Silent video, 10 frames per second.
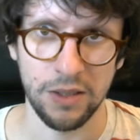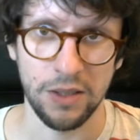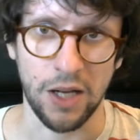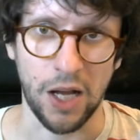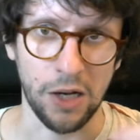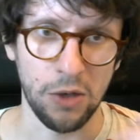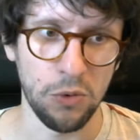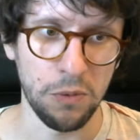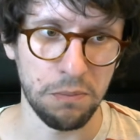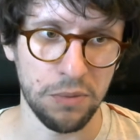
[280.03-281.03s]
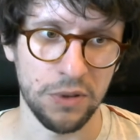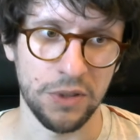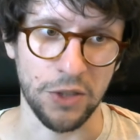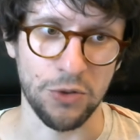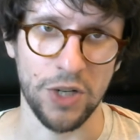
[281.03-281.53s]
a loop
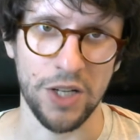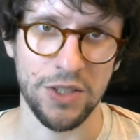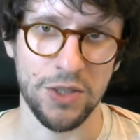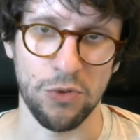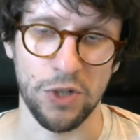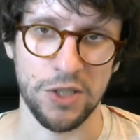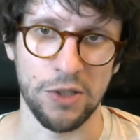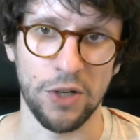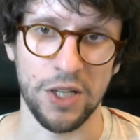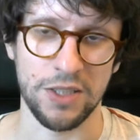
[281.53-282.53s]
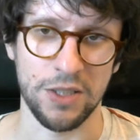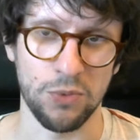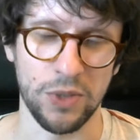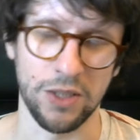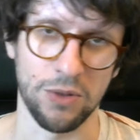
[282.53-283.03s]
that runs for as long as
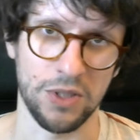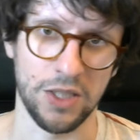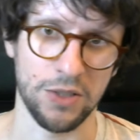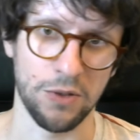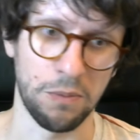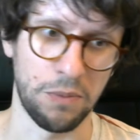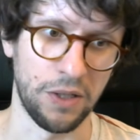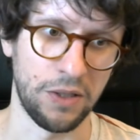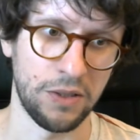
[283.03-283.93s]
this window stays open.